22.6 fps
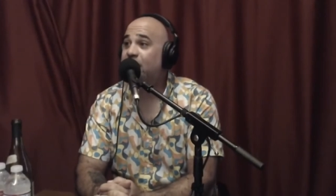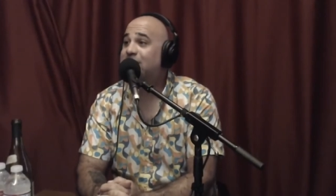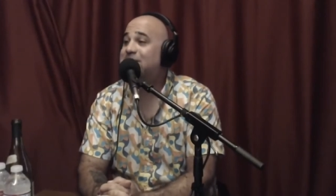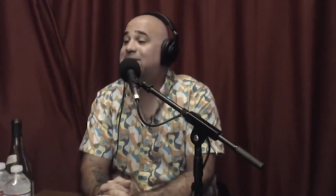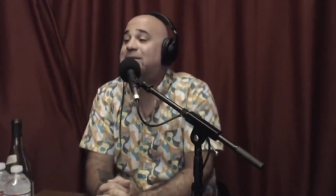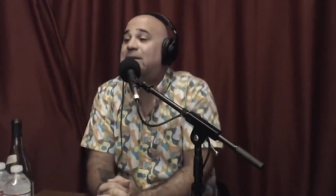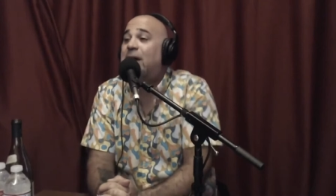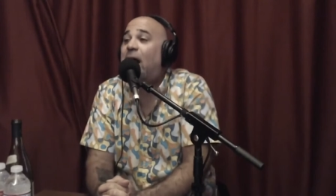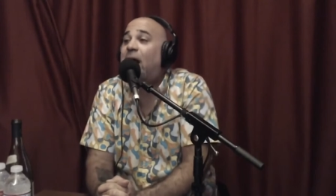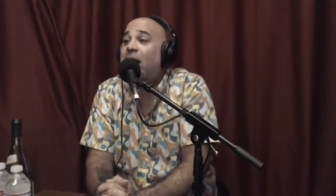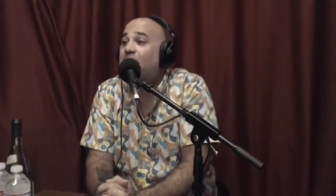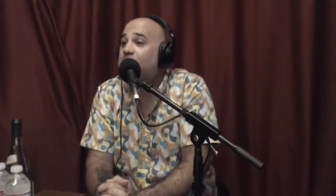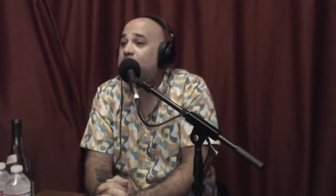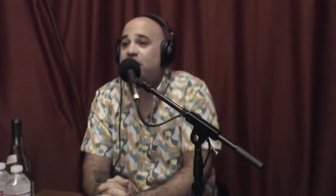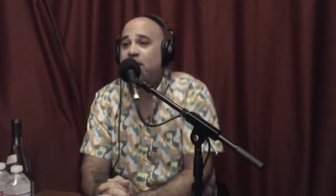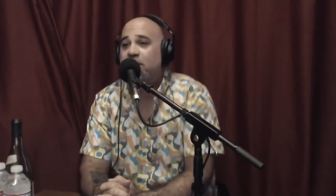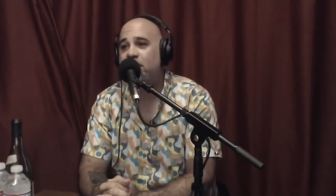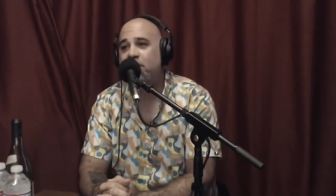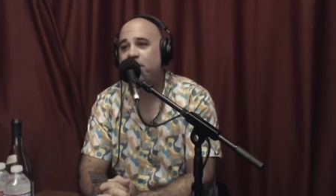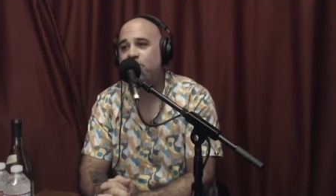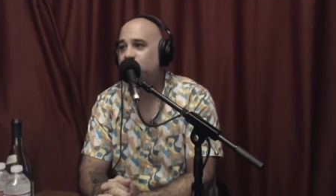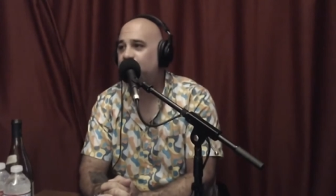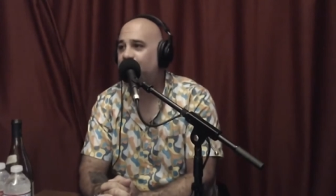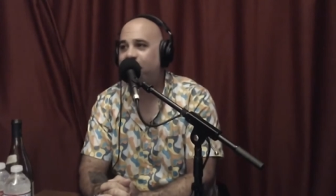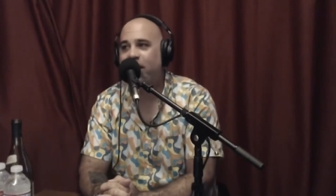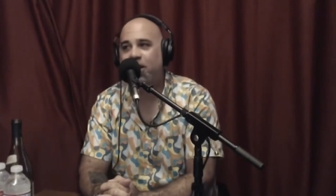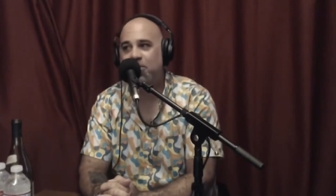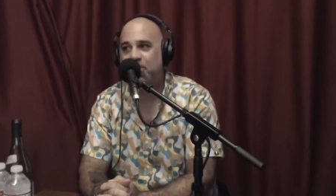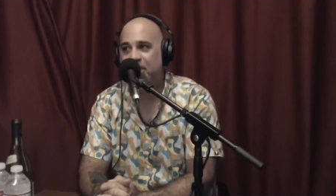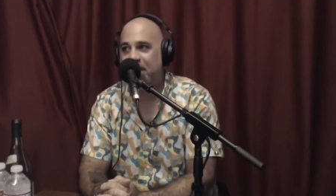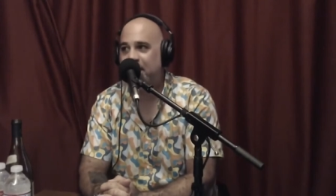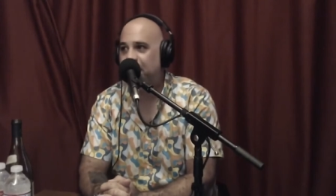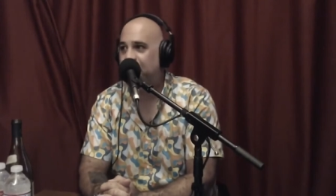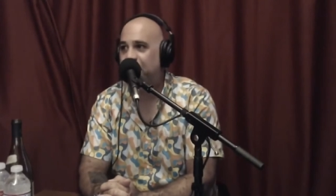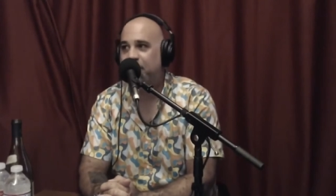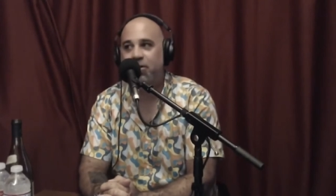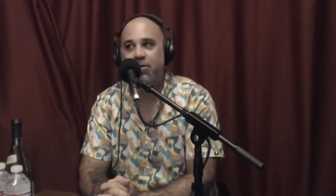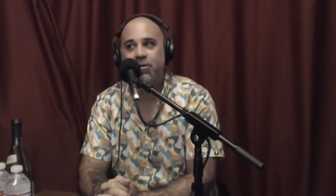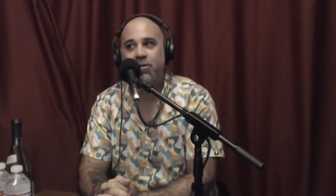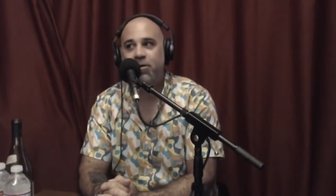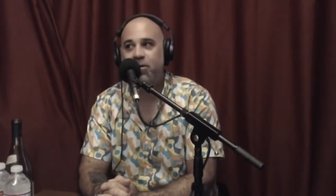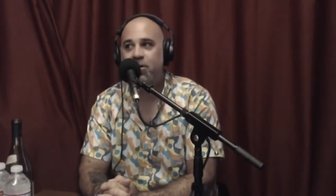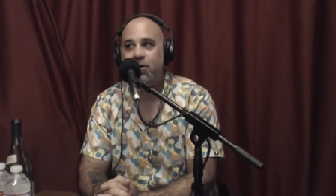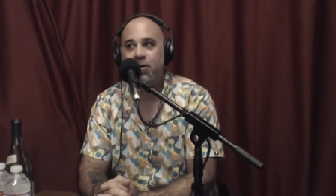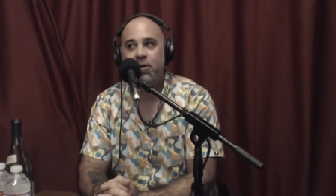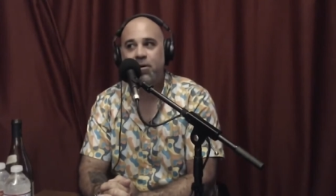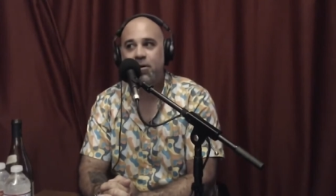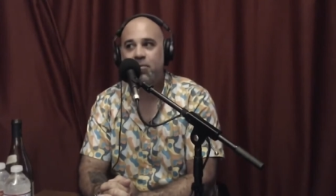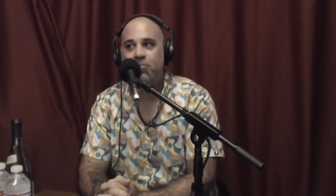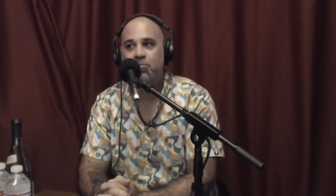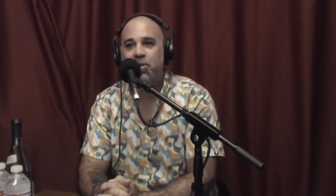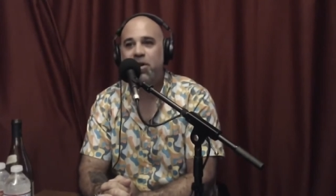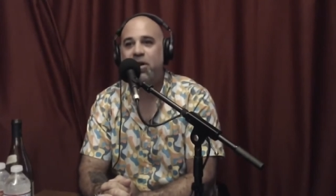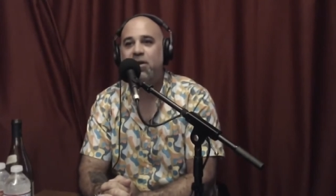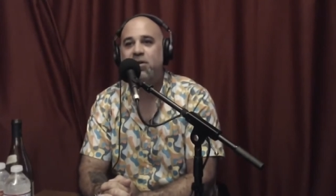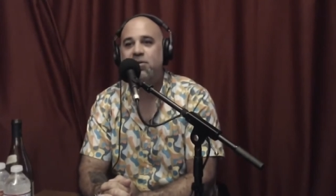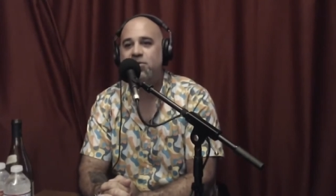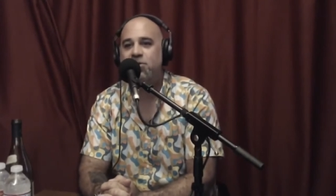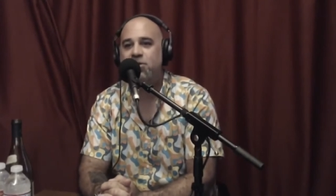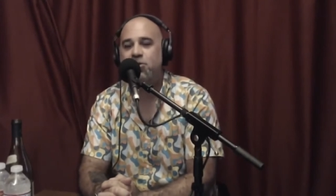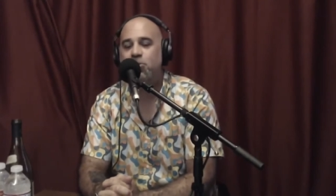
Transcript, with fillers: It's got to be that you like people, because yeah.